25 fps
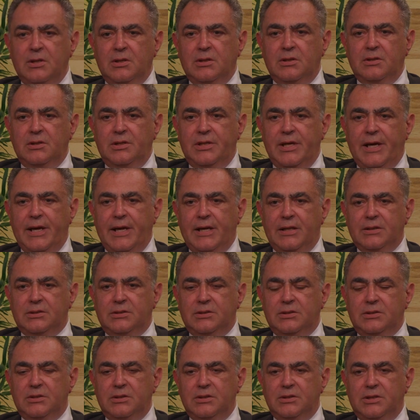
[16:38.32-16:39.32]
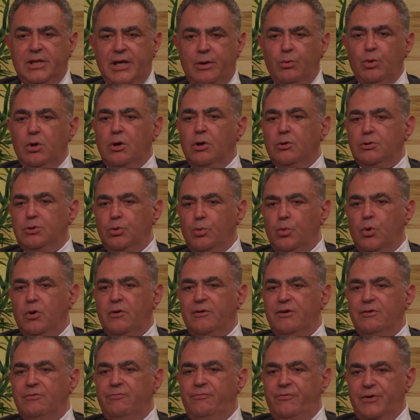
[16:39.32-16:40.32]
that they will go to
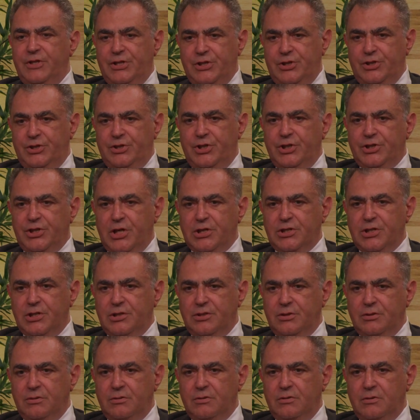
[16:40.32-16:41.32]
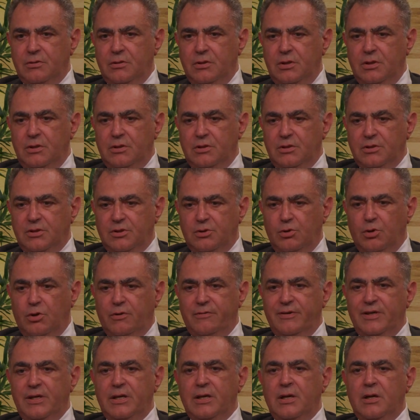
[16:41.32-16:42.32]
war and finish the Chechen
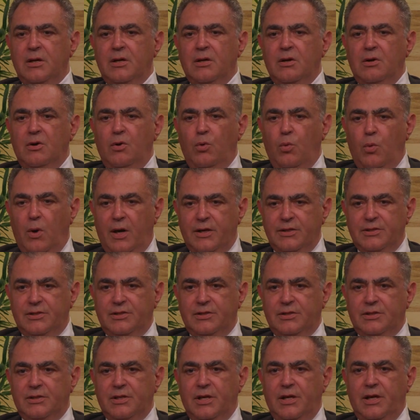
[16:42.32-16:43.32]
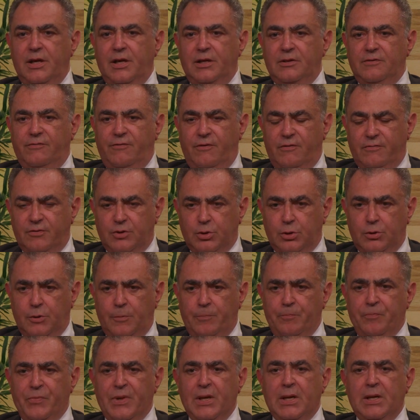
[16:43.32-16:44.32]
story once and for all.
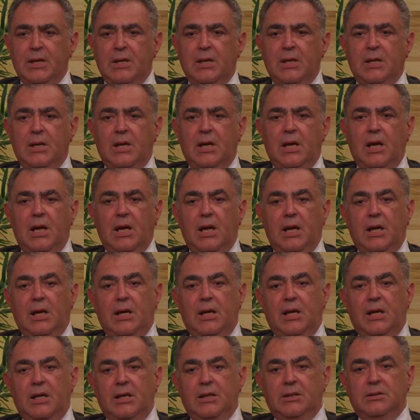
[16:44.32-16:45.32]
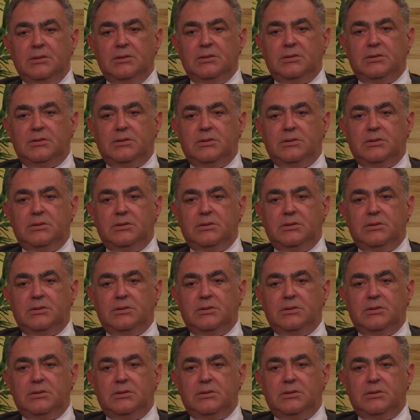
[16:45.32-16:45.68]
And